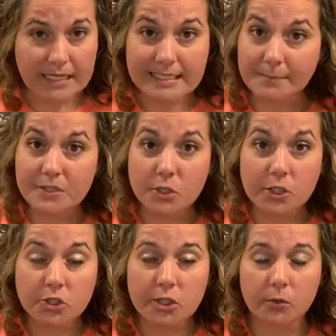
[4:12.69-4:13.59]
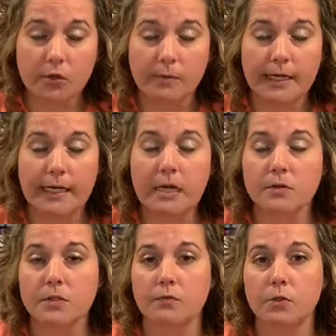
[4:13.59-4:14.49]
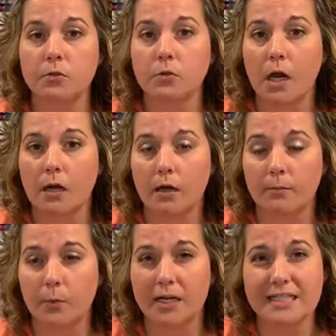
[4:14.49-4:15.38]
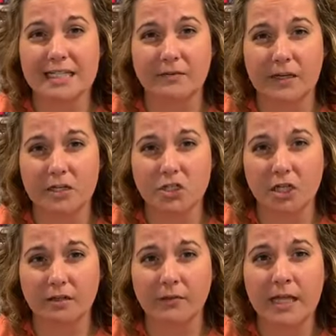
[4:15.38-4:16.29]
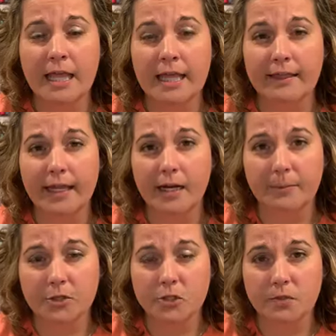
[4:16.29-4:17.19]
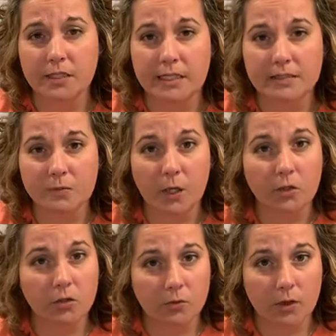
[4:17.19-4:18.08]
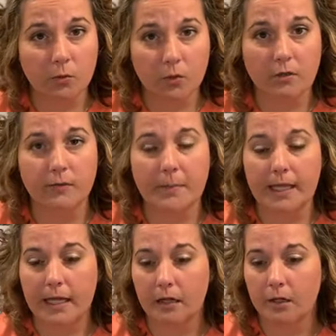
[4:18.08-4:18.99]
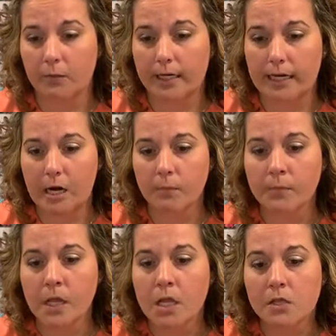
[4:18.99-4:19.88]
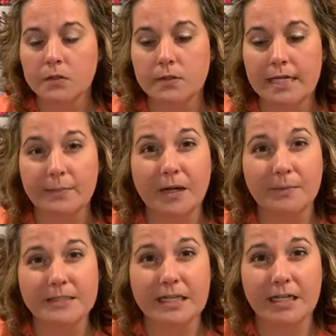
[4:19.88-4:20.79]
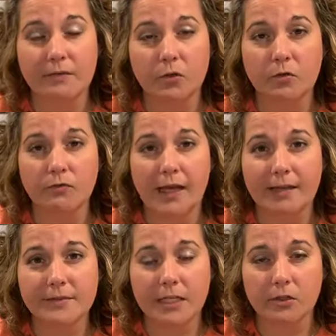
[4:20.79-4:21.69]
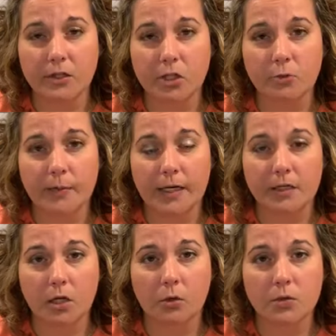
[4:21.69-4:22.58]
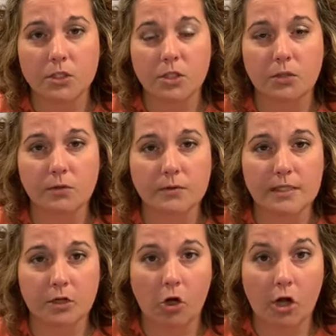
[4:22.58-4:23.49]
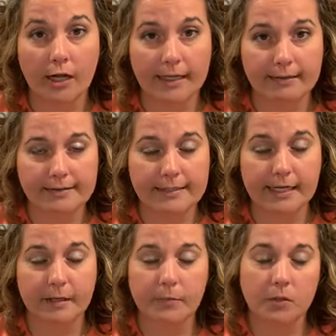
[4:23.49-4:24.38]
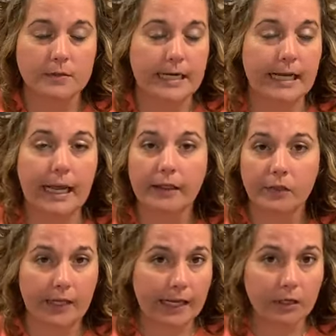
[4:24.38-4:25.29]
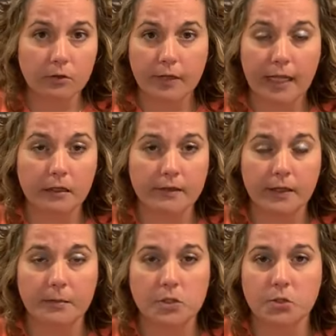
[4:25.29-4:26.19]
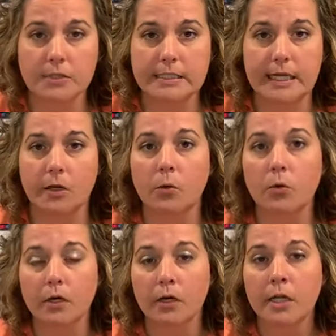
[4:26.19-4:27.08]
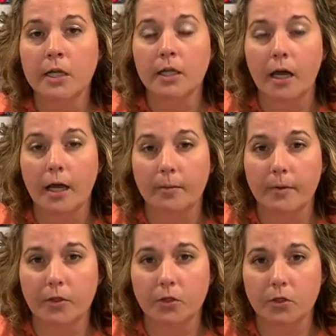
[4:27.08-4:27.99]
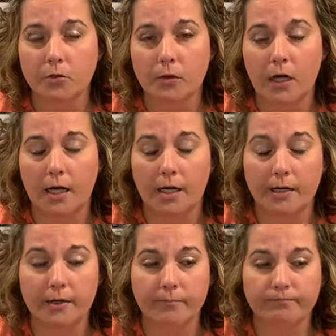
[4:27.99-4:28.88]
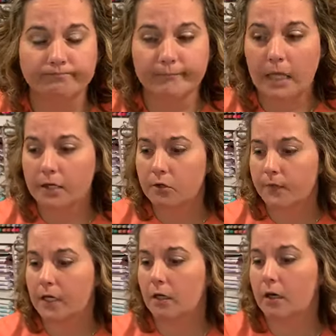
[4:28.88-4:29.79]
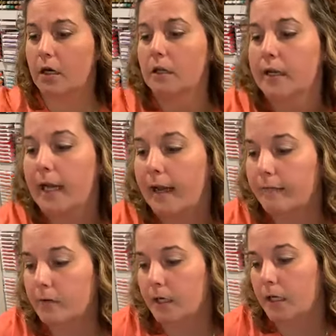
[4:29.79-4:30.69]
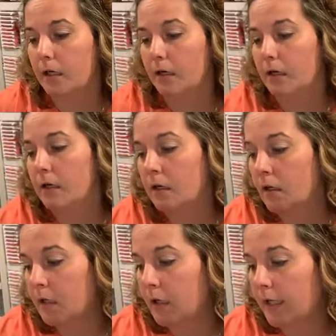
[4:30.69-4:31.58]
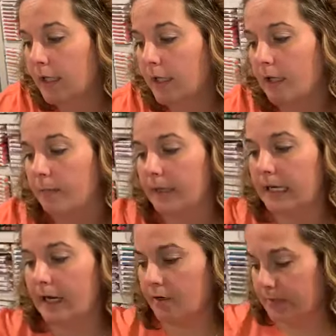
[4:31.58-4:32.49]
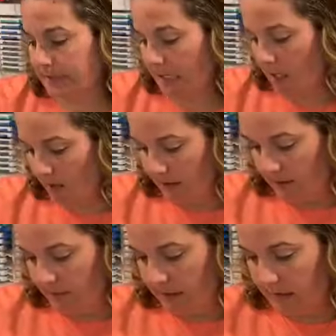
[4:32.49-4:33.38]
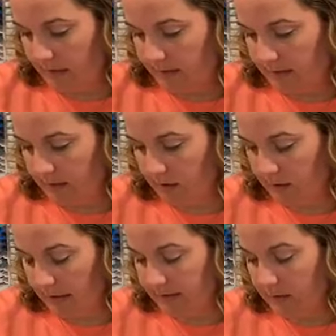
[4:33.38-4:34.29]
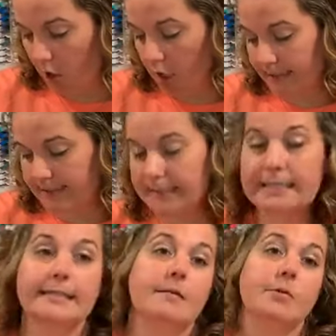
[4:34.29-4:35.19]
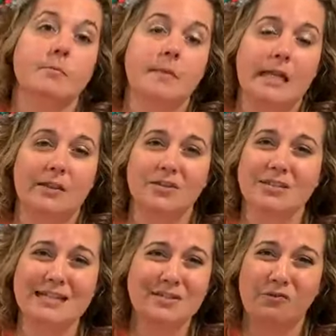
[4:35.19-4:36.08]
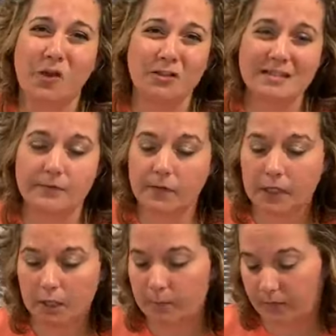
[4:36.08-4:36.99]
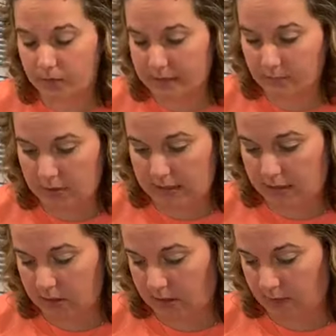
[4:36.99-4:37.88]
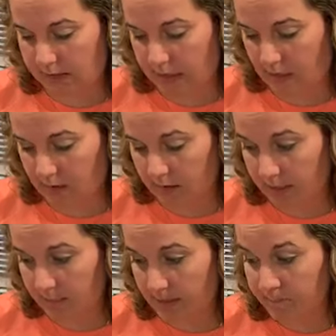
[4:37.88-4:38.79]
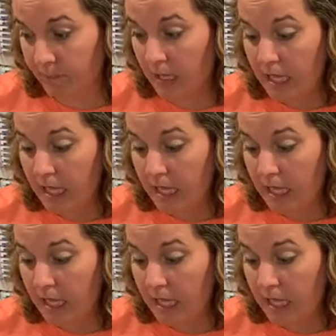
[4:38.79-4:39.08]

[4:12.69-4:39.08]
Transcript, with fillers: And demonstrators can order right now. So if you um, want to take advantage of that opportunity as well, you could order from that catalog right now. So Stampin' Up! is going to give you a $5 coupon code to use in August. That can be used on the annual catalog that I'm going to show you today or um, the new, uh, I don't know if they call it holiday. I have it right here. I mean, I always say holiday because it's August to December mini. There's lots of fall stuff in here, but for some reason I just always say holiday. But